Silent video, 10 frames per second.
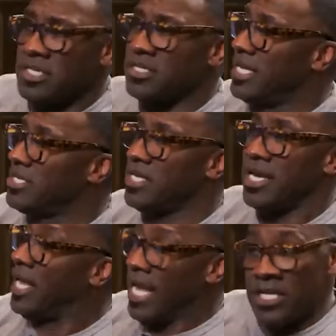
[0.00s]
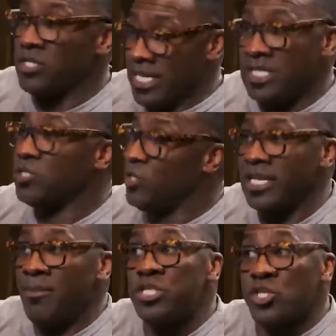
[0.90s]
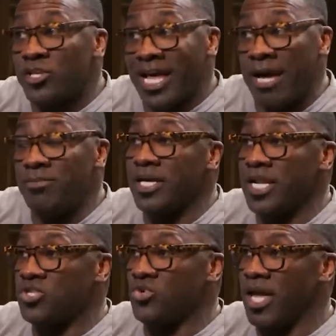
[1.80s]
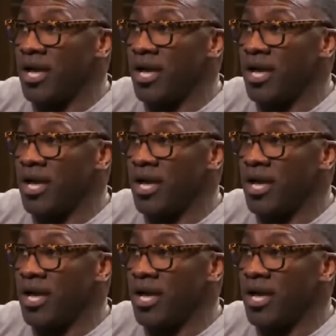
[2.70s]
He's like, Shannon. And, he, and he's looking at me just like I'm looking at you,